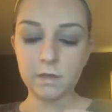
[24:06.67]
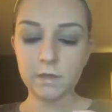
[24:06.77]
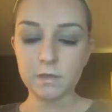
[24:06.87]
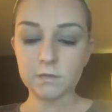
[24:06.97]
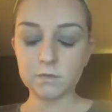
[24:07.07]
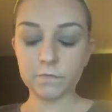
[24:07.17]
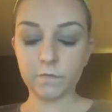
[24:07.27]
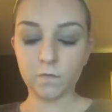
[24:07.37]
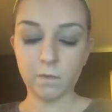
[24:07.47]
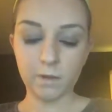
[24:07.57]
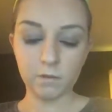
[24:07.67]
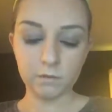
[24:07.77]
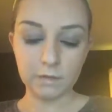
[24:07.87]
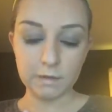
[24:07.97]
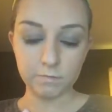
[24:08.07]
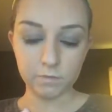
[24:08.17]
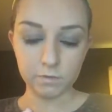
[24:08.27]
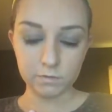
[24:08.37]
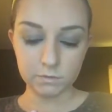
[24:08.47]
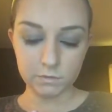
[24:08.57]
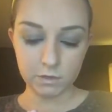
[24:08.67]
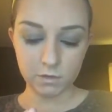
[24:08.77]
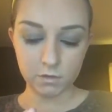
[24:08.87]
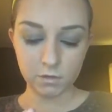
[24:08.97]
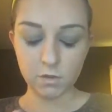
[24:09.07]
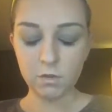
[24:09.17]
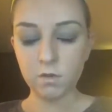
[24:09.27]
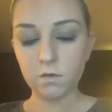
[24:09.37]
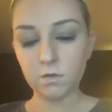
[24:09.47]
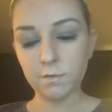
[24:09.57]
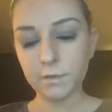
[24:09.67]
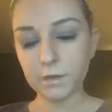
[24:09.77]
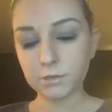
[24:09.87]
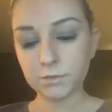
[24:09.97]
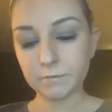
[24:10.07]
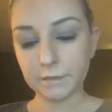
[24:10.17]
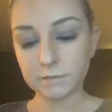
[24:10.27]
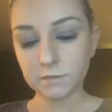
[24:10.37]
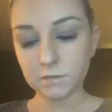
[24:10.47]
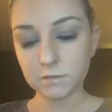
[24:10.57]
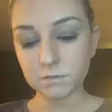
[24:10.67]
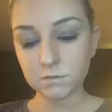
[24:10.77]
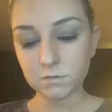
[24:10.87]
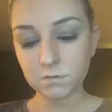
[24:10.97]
had this for a while and I never used it. Oh my gosh, who makes this?